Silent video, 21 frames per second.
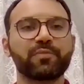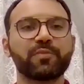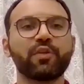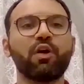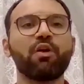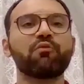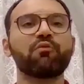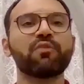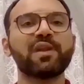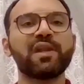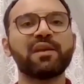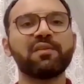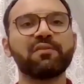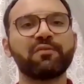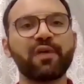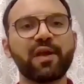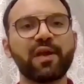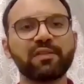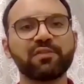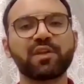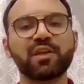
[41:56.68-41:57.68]
not
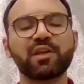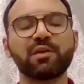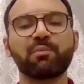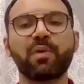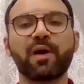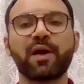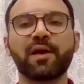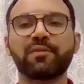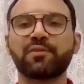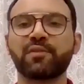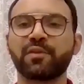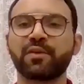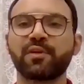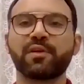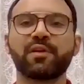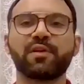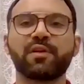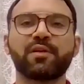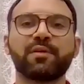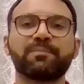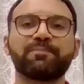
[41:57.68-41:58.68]
reinventing, but
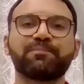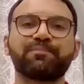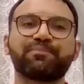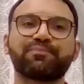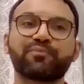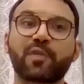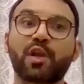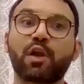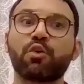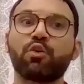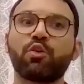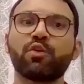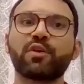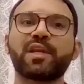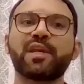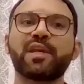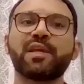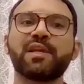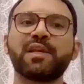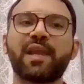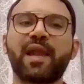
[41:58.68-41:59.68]

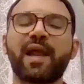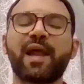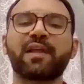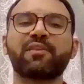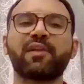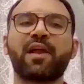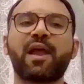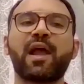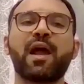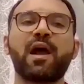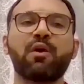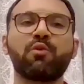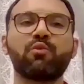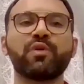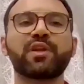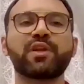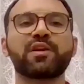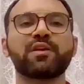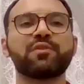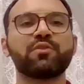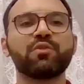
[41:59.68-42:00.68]
looking at how
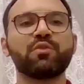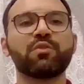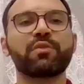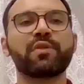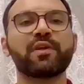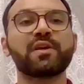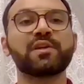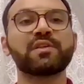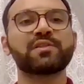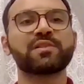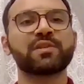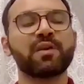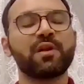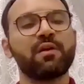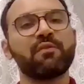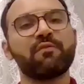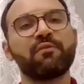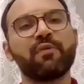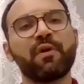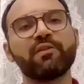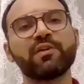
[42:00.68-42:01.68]
we can do things
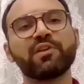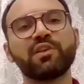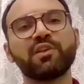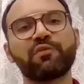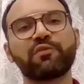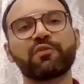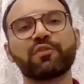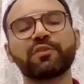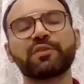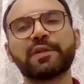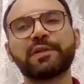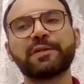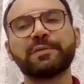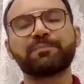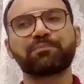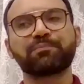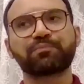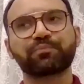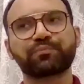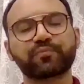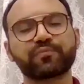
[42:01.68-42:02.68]
very differently.
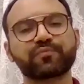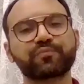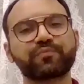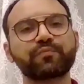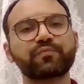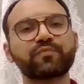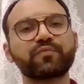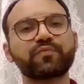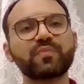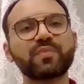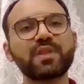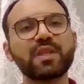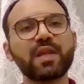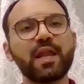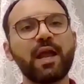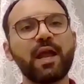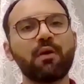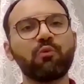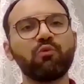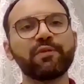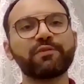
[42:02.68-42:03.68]

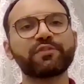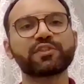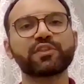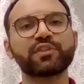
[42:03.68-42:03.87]
And we've